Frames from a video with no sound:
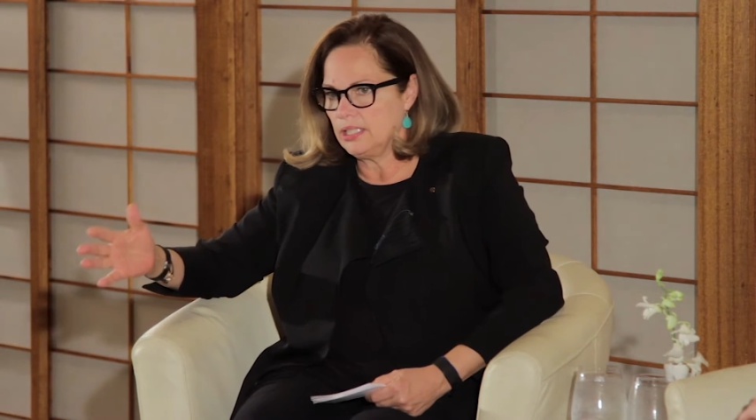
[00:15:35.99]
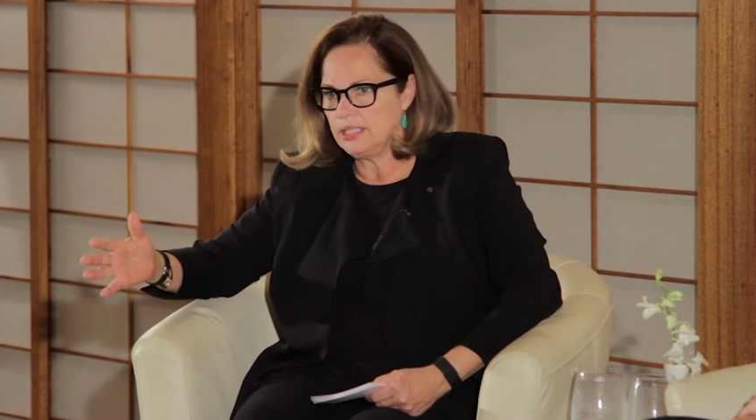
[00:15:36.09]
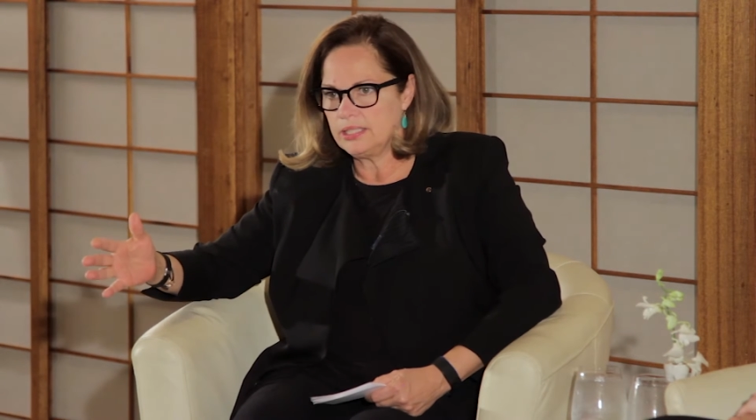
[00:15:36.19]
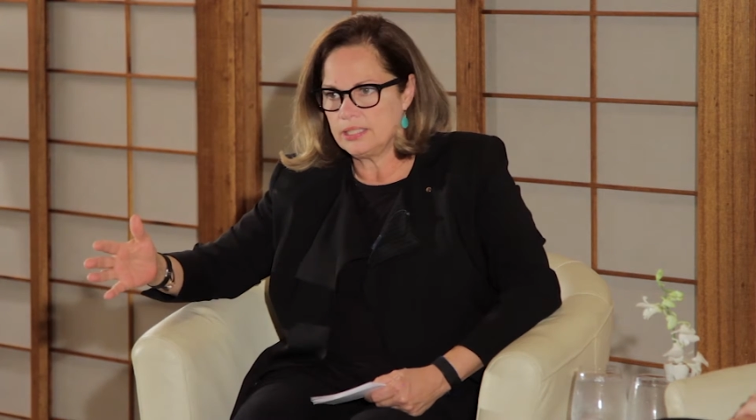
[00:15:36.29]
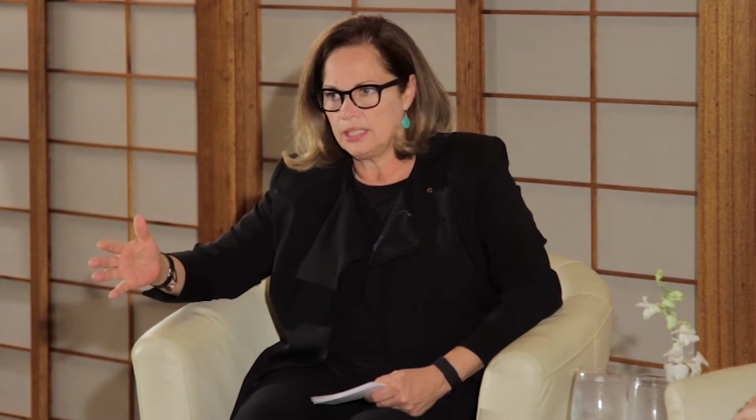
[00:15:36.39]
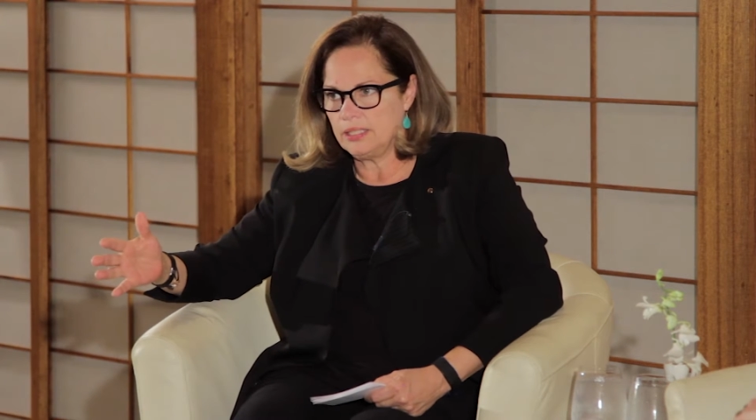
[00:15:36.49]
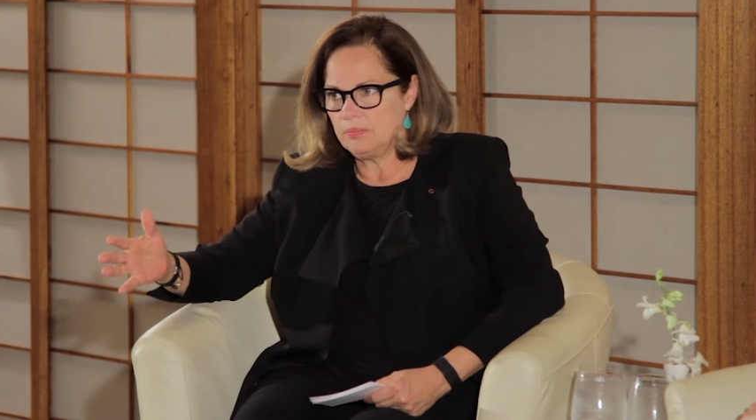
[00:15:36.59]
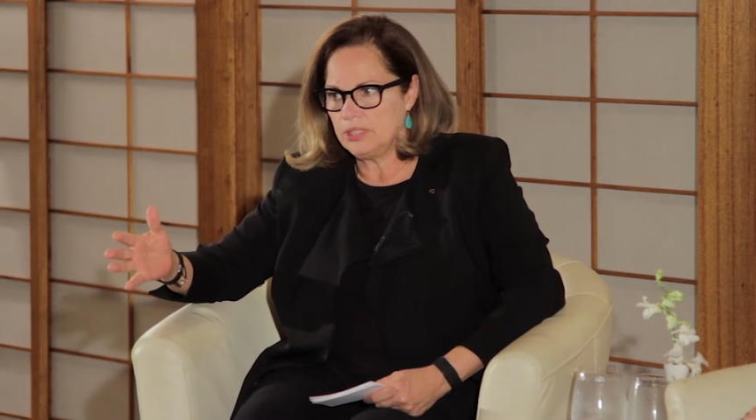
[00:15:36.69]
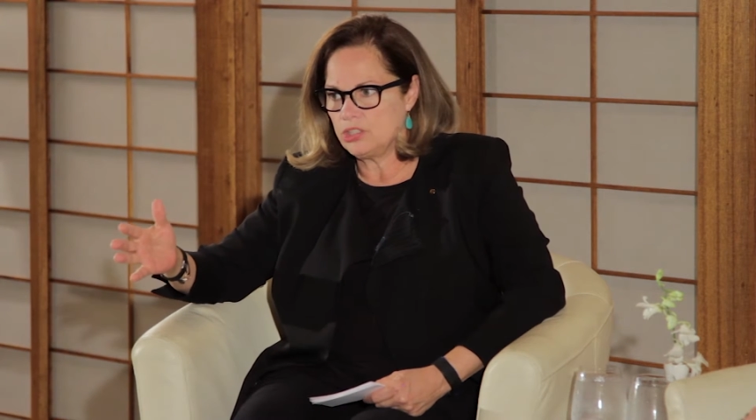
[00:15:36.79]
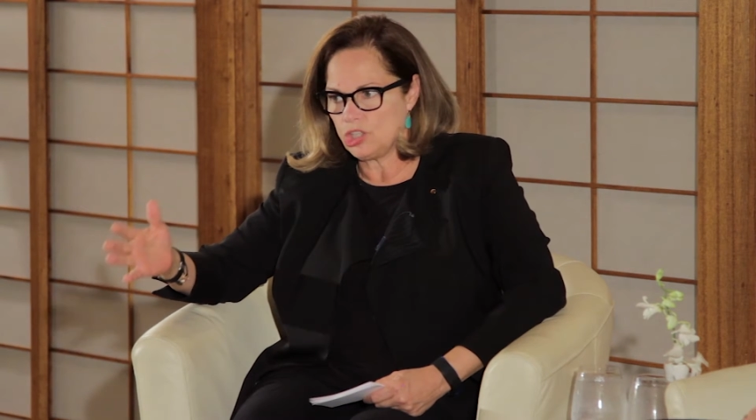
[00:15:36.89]
90
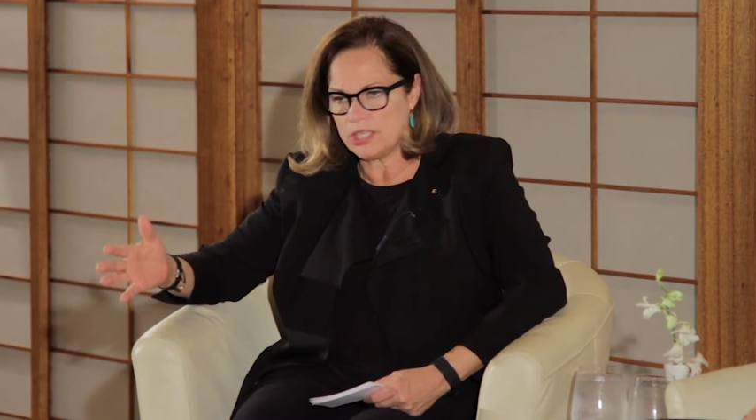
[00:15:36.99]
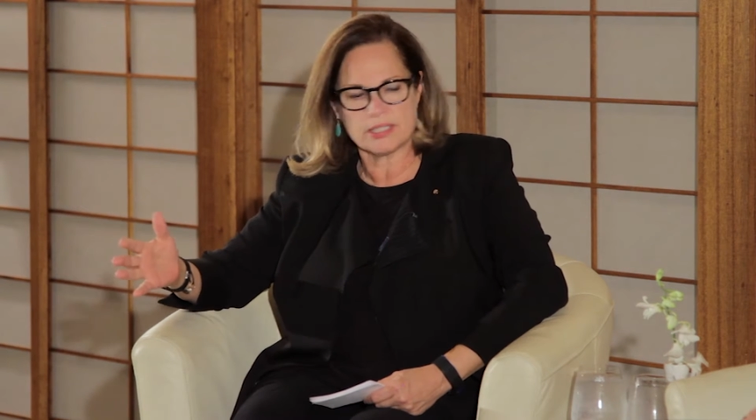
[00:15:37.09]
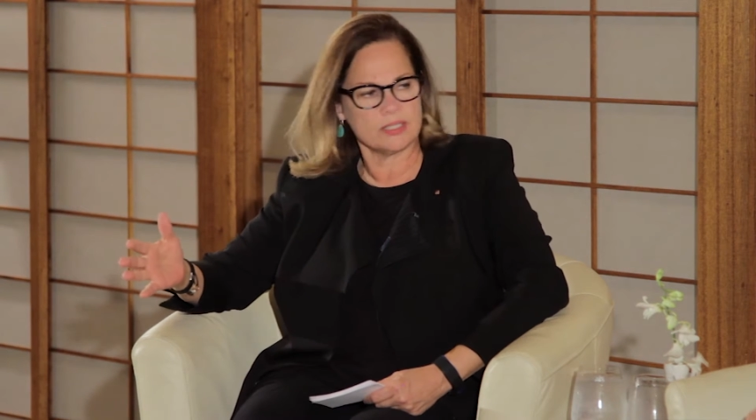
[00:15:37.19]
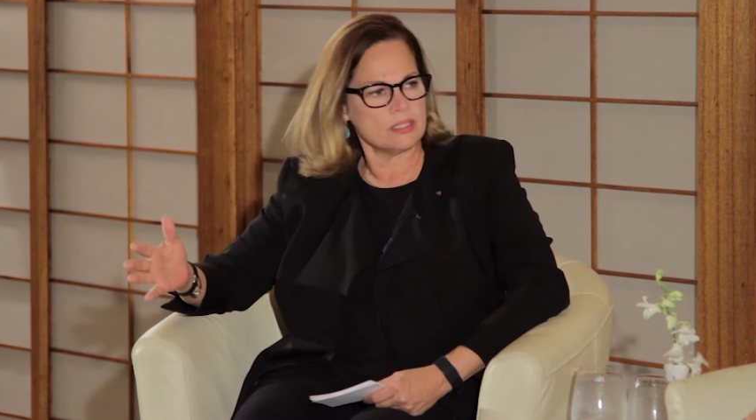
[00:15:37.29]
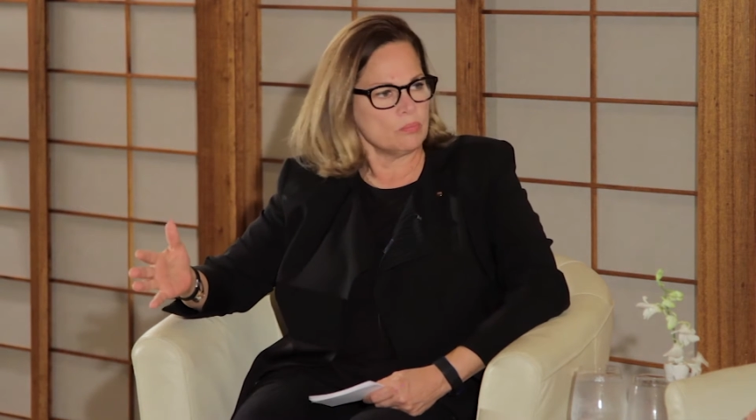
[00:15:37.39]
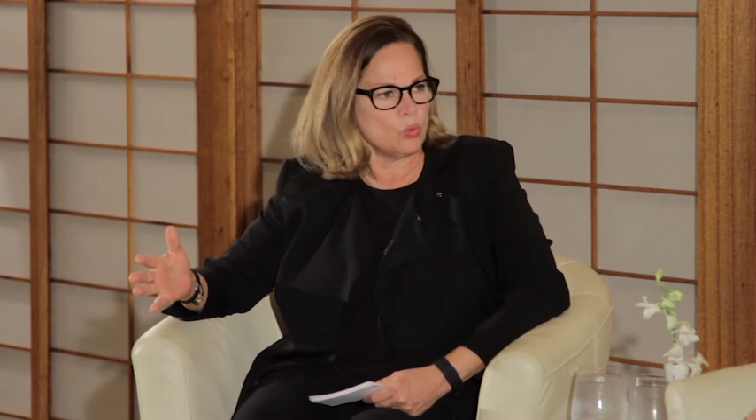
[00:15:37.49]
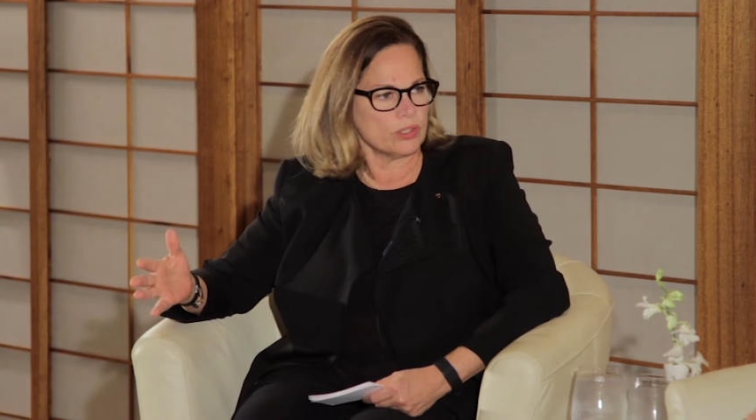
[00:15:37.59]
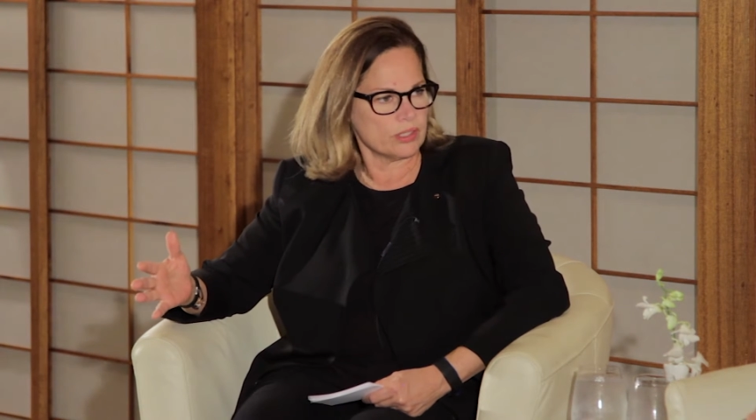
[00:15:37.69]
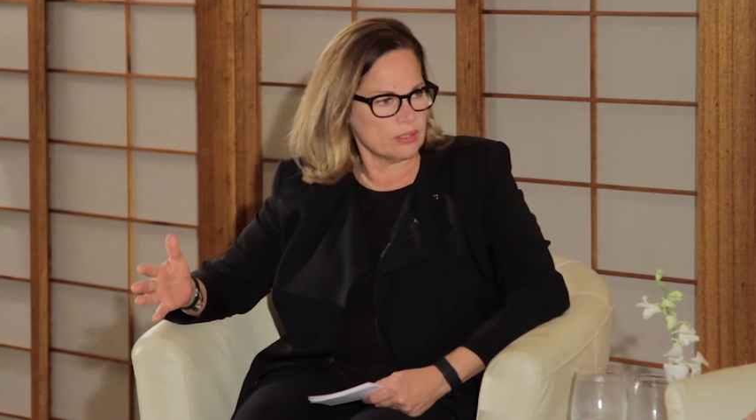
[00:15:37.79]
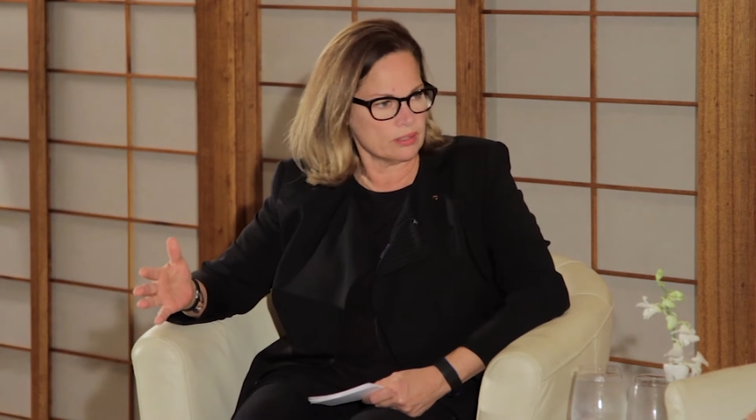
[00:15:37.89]
and be just as
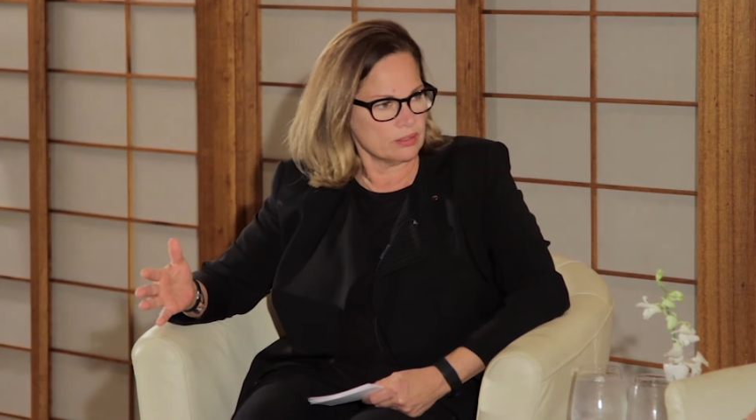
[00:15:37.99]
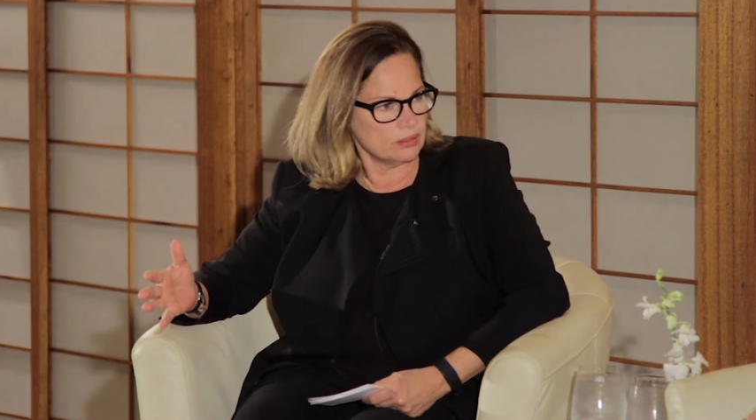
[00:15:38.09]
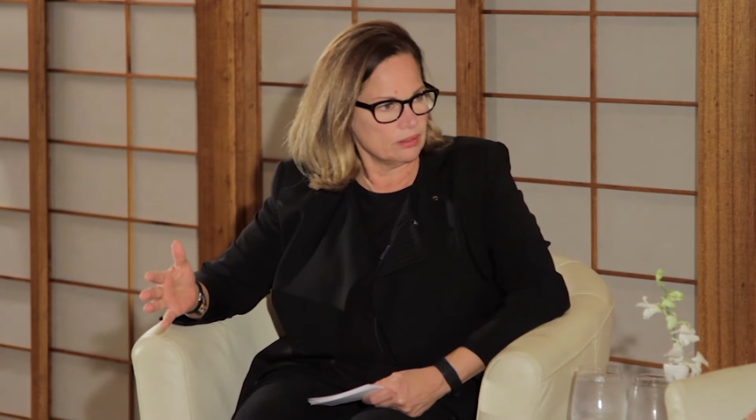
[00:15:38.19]
important